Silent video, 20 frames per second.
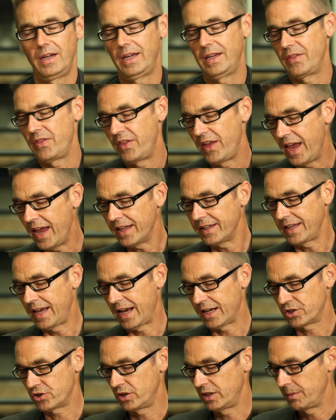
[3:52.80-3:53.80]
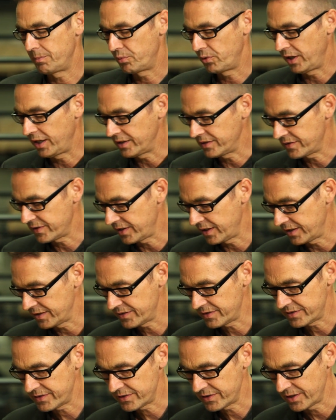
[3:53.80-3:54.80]
And that actually brings
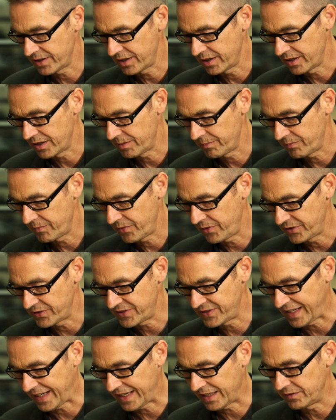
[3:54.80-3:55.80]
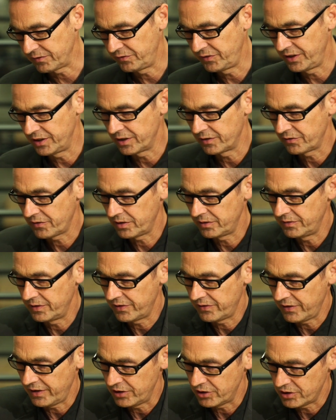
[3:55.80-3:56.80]
us to the second field of
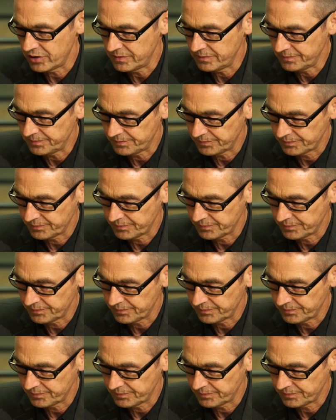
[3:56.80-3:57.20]
conversation,